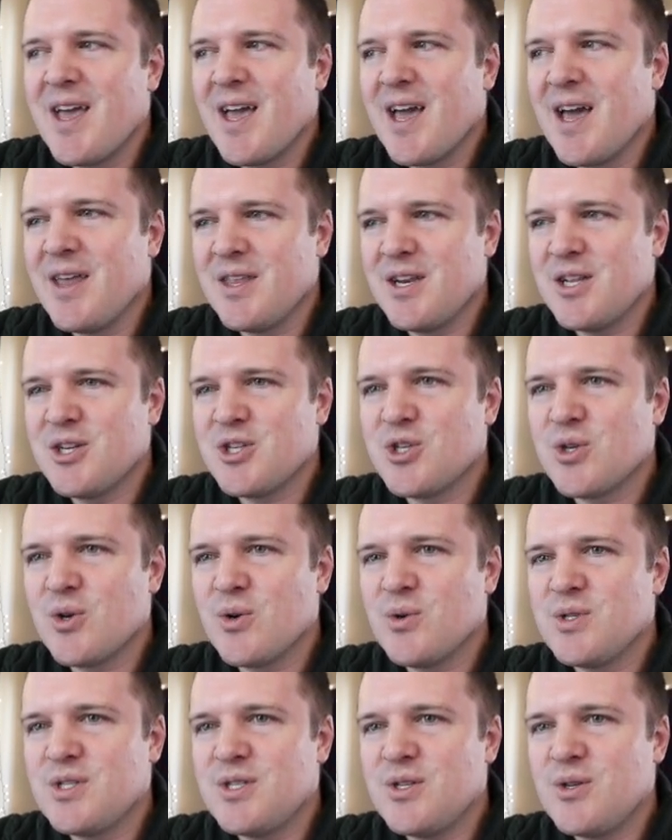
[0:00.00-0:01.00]
and then it
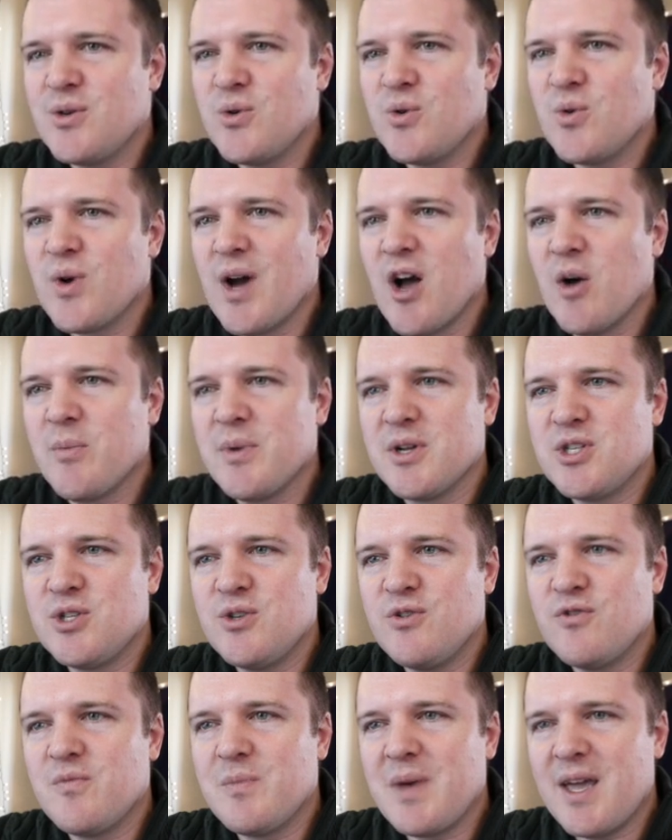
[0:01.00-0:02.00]
shows you how much
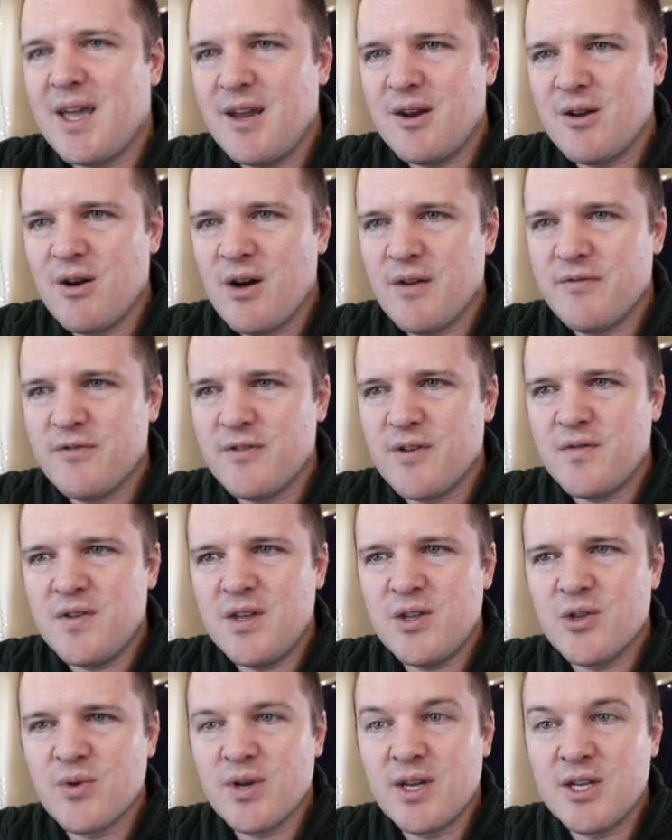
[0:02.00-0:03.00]
you've made off of
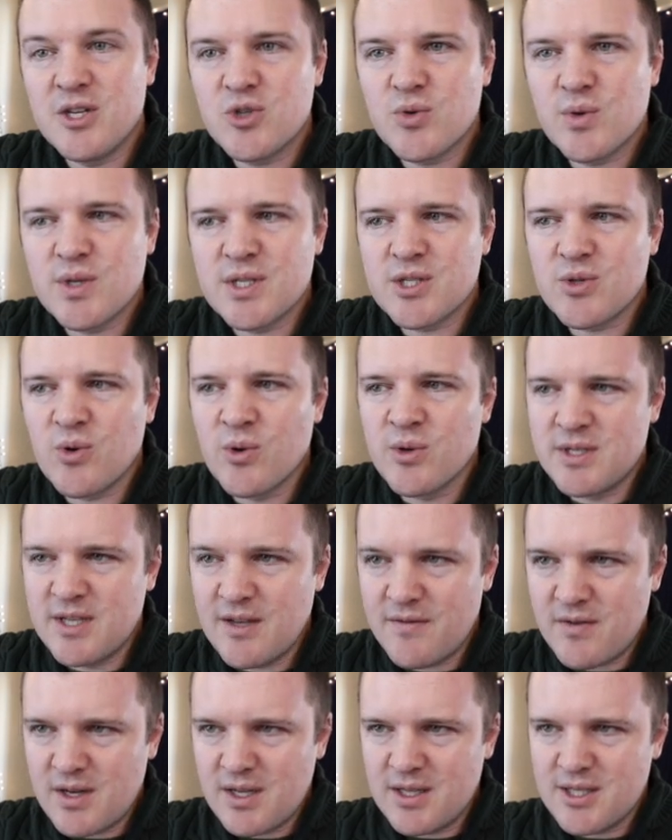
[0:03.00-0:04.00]
either interest or
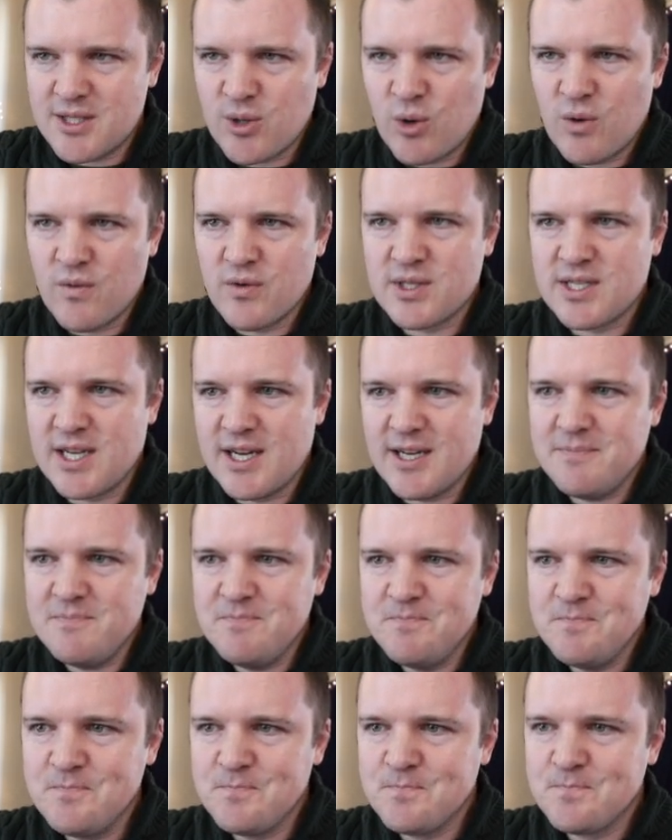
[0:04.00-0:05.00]
dividends over time.
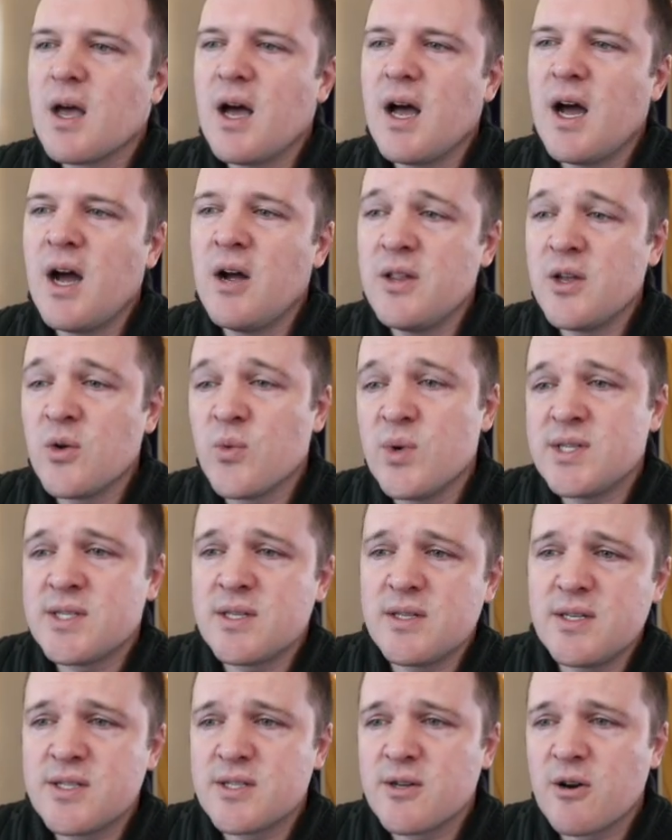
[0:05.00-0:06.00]
I only
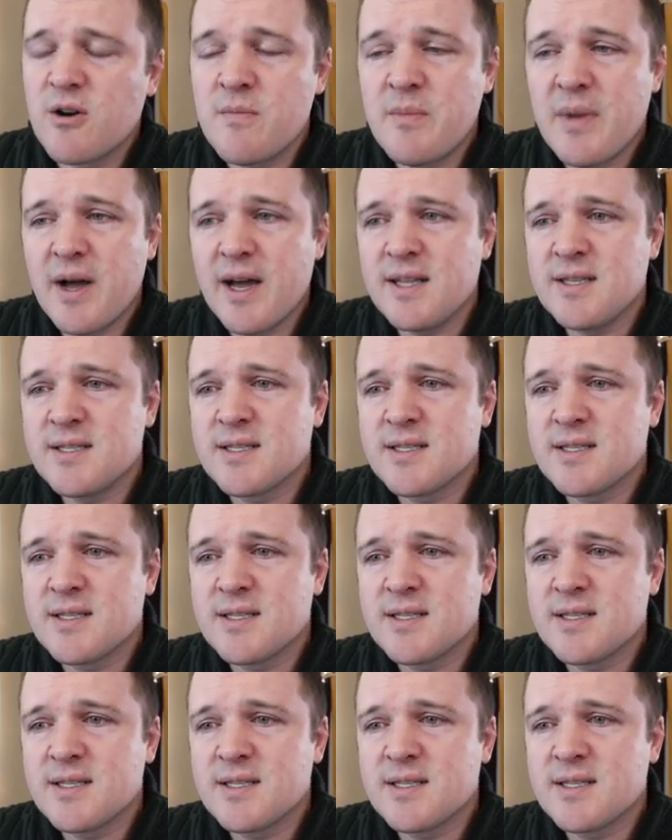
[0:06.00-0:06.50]
recently started buying